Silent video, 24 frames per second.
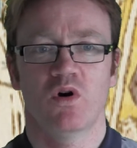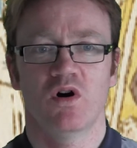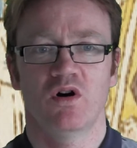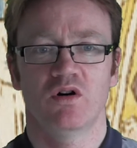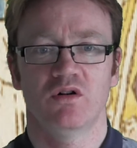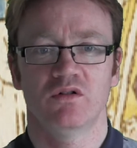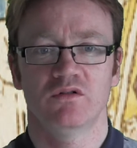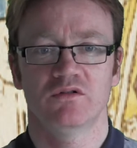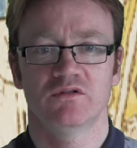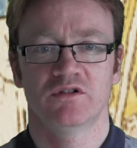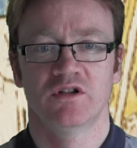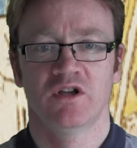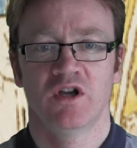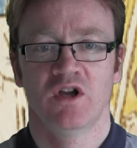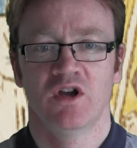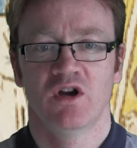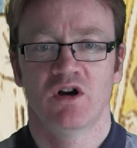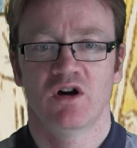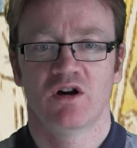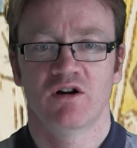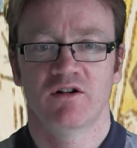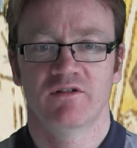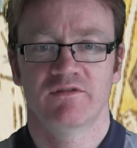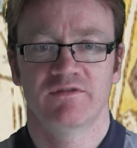world
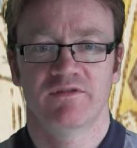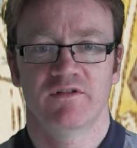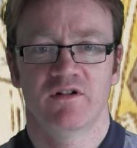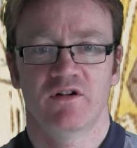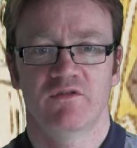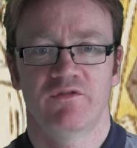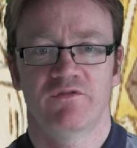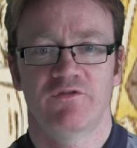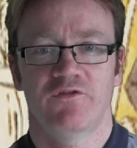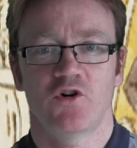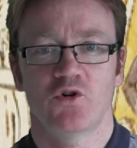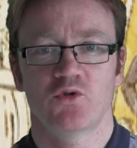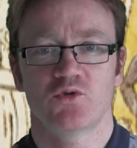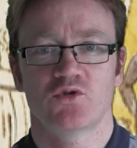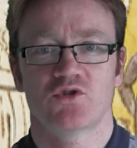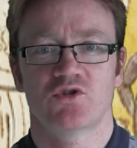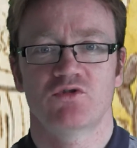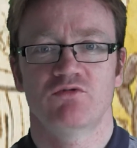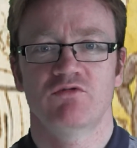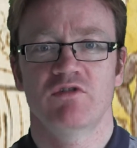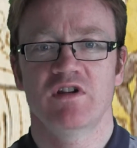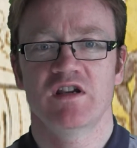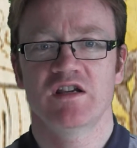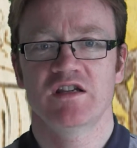of
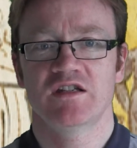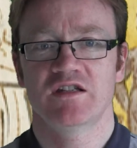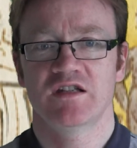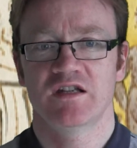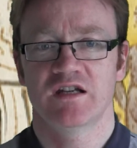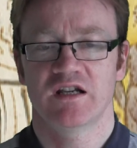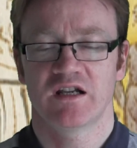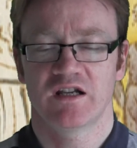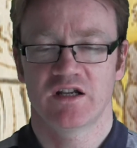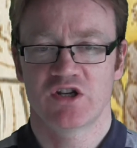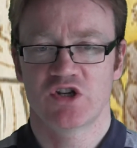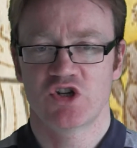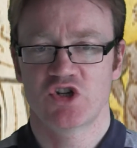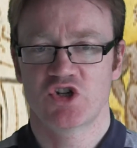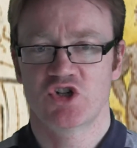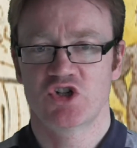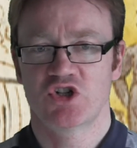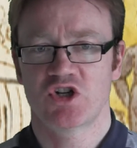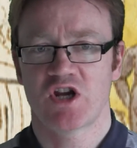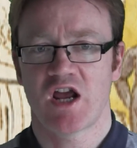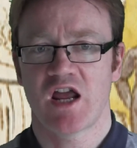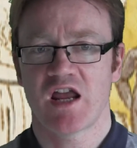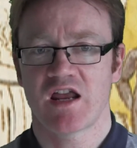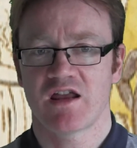false reasoning and
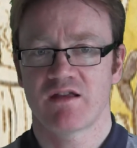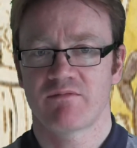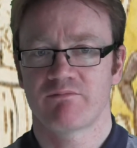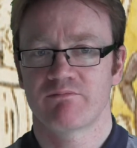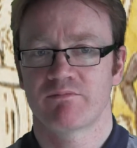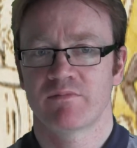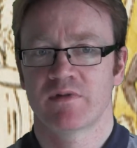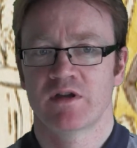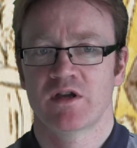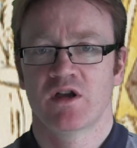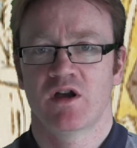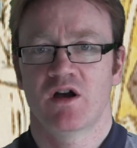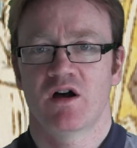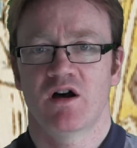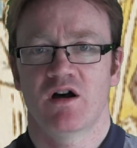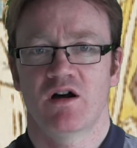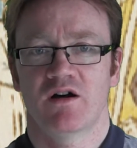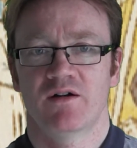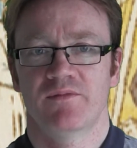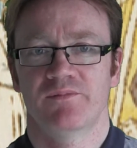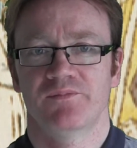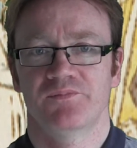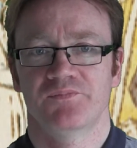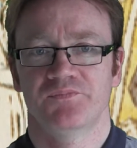shame.
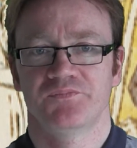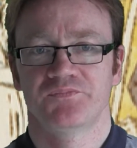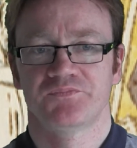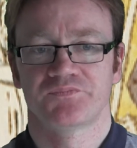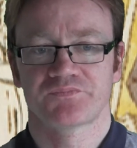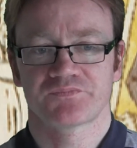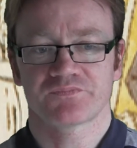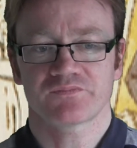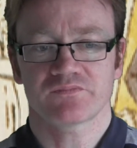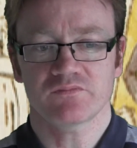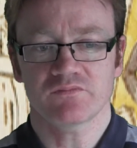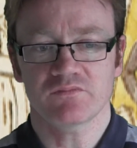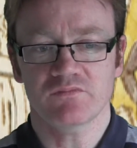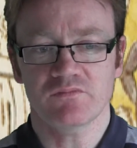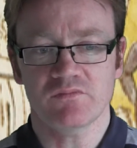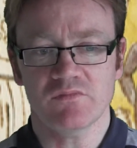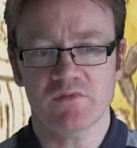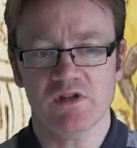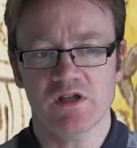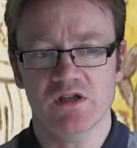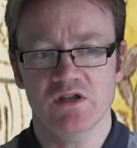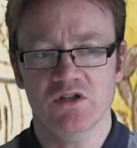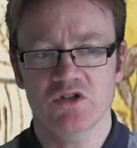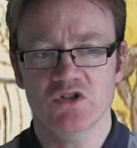Um,
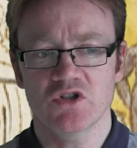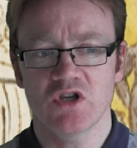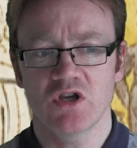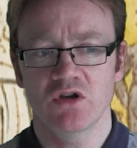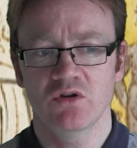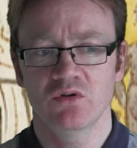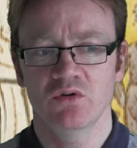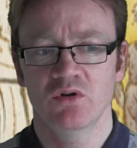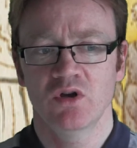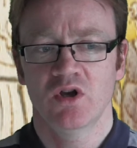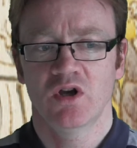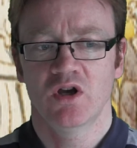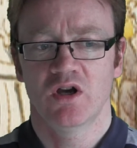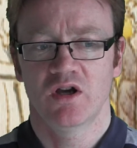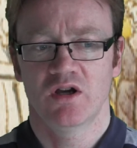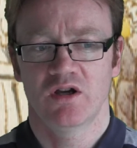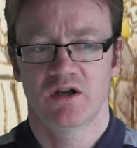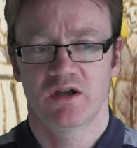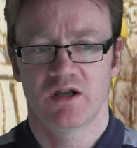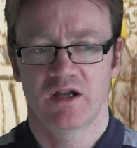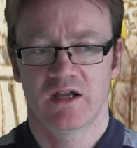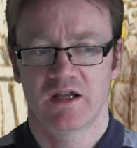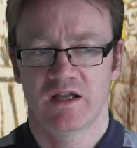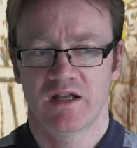so uh,
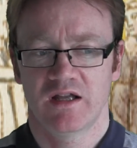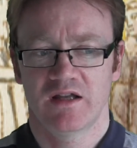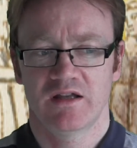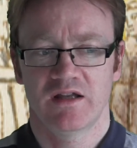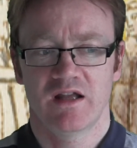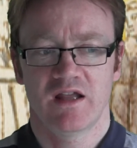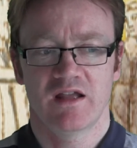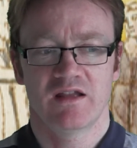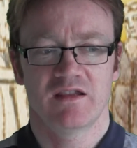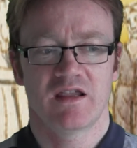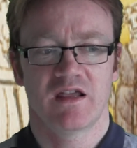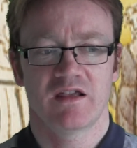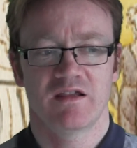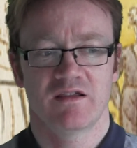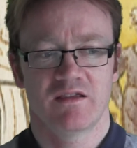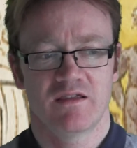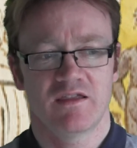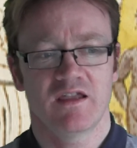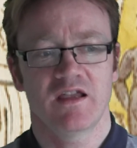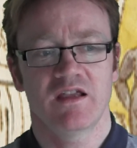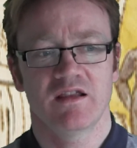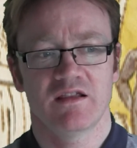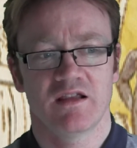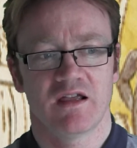uh, and they, they,
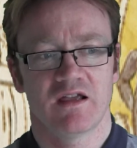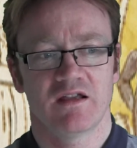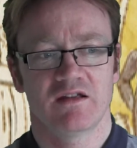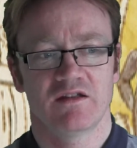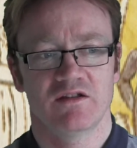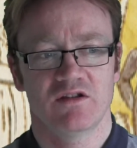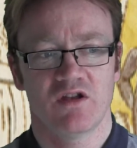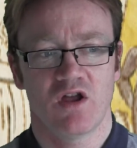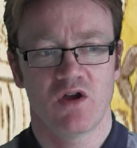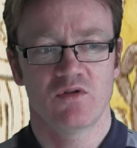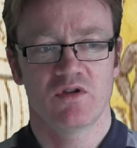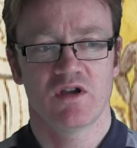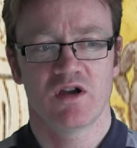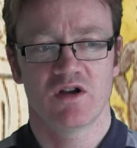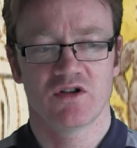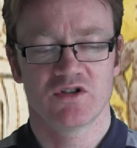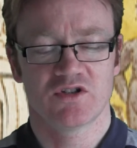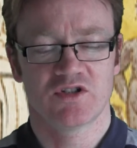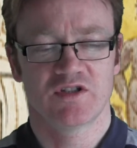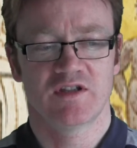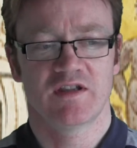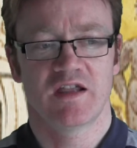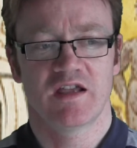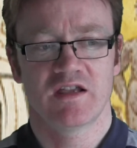think they know the
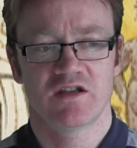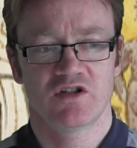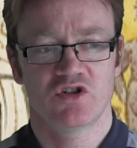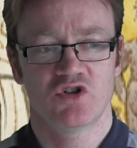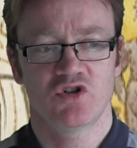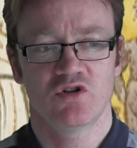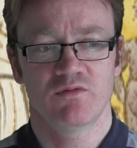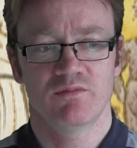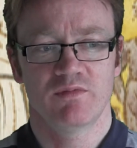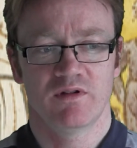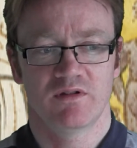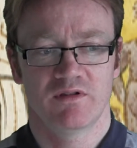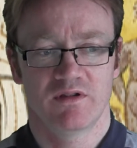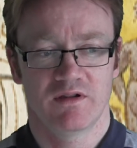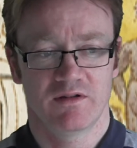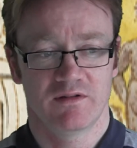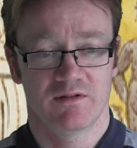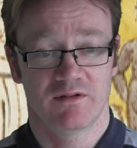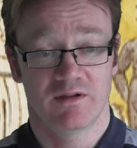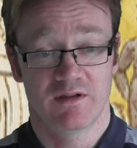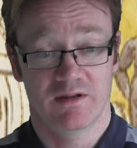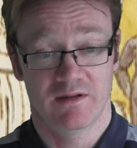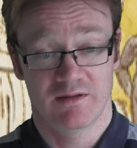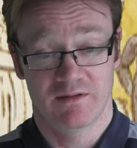answer they should
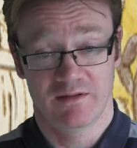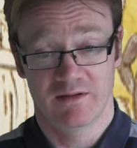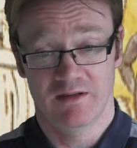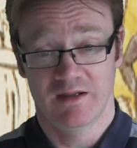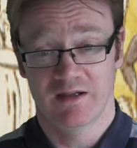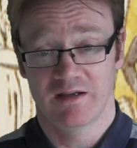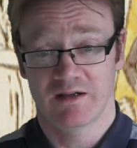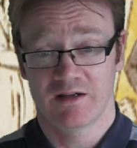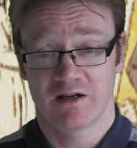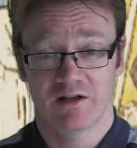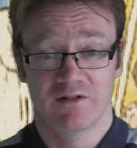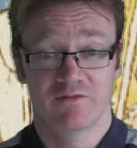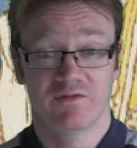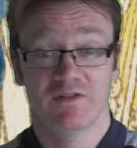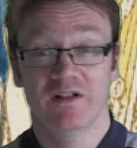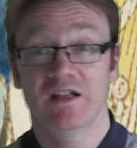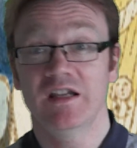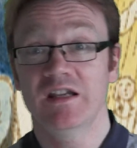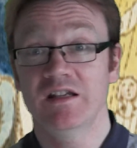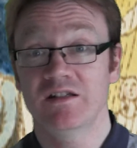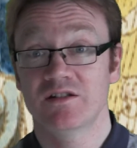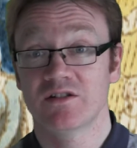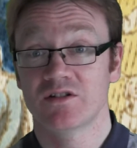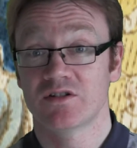they're kind of
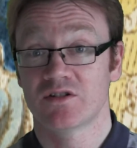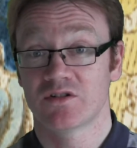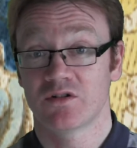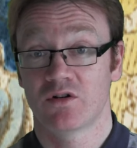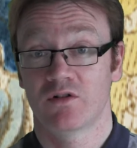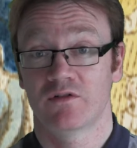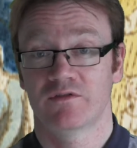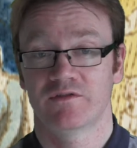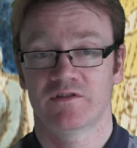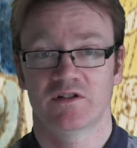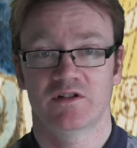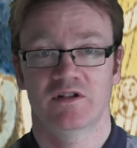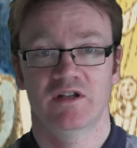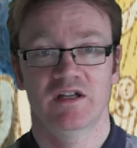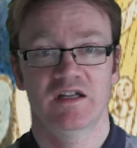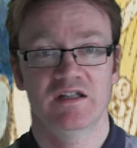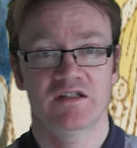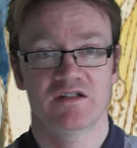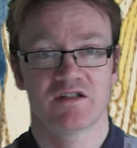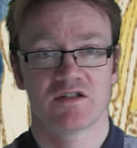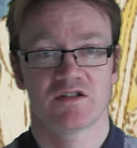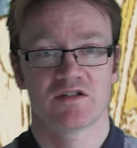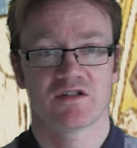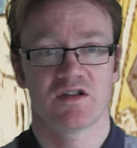leaders often
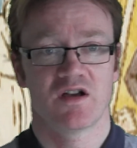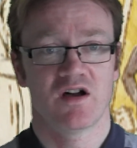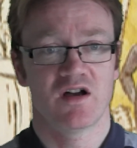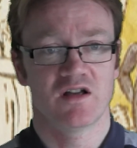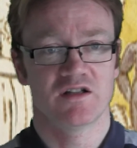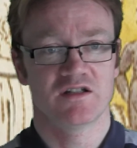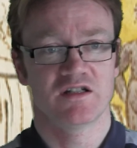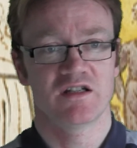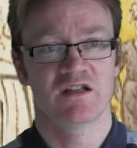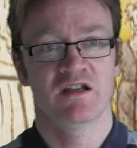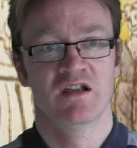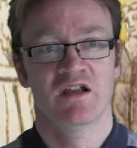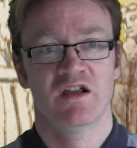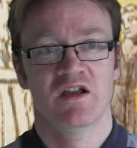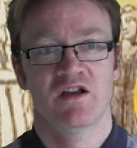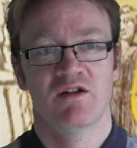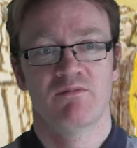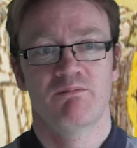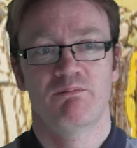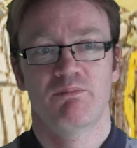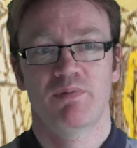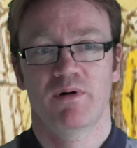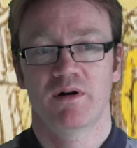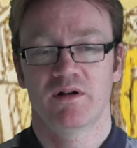in society
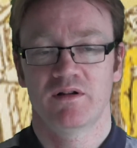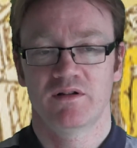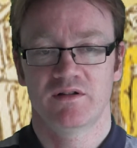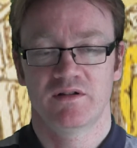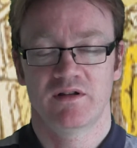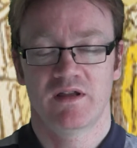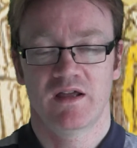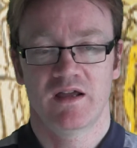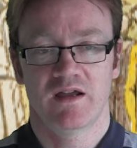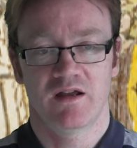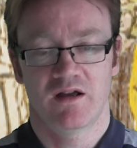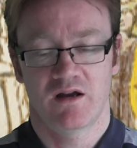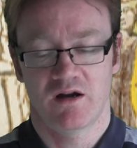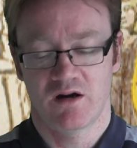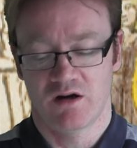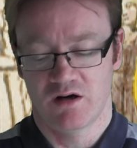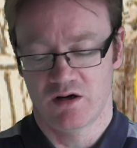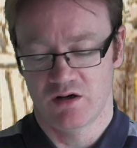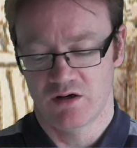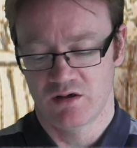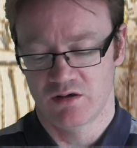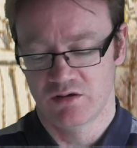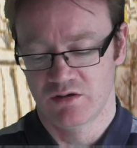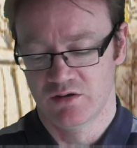but they
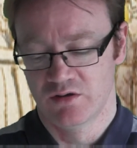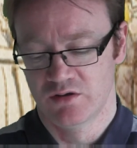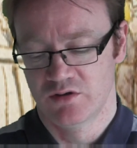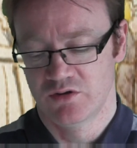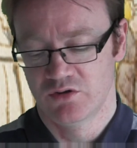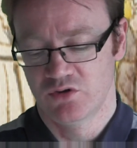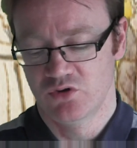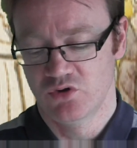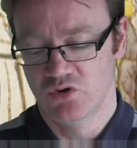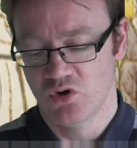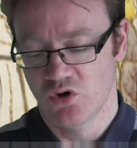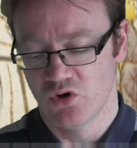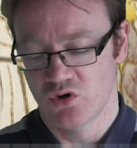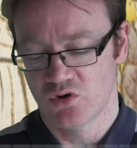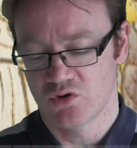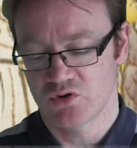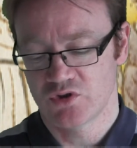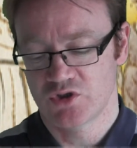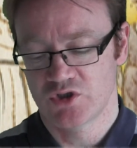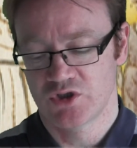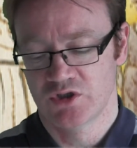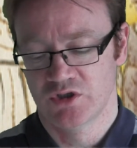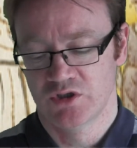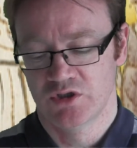are
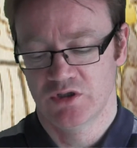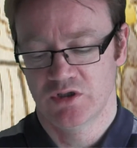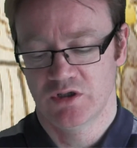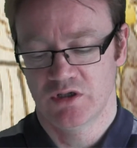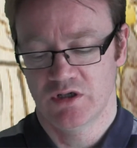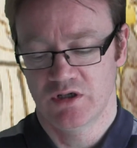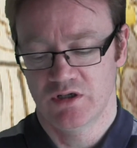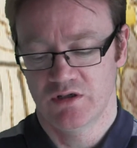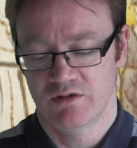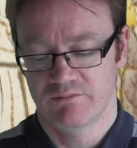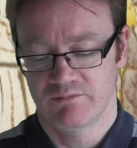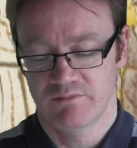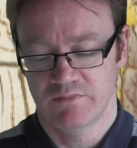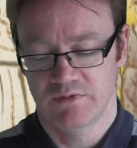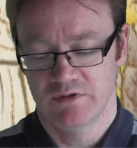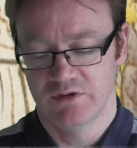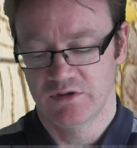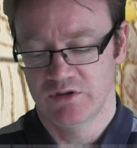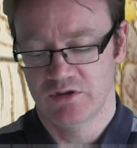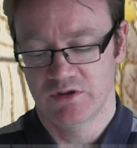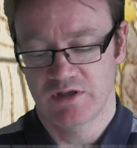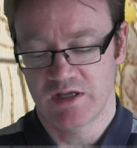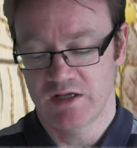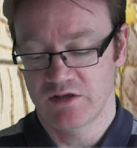not um,
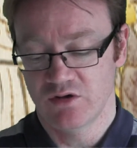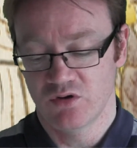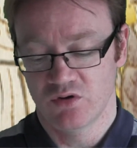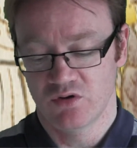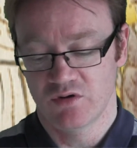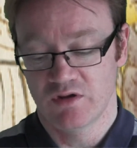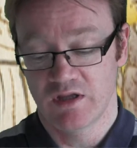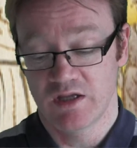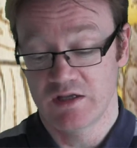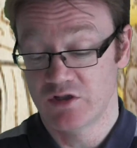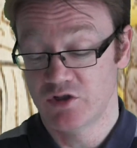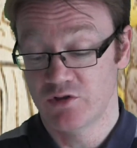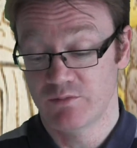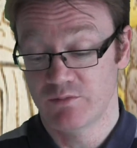they're not they